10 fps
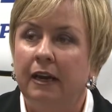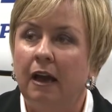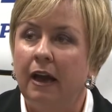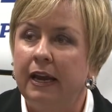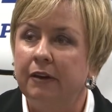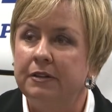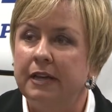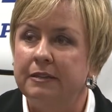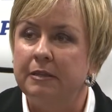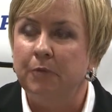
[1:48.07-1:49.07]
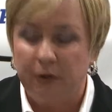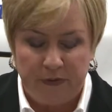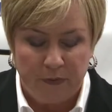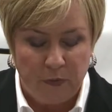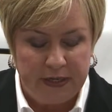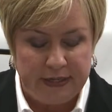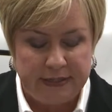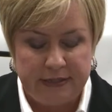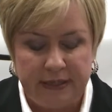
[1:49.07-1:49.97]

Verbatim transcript: uh, hear testimony from witnesses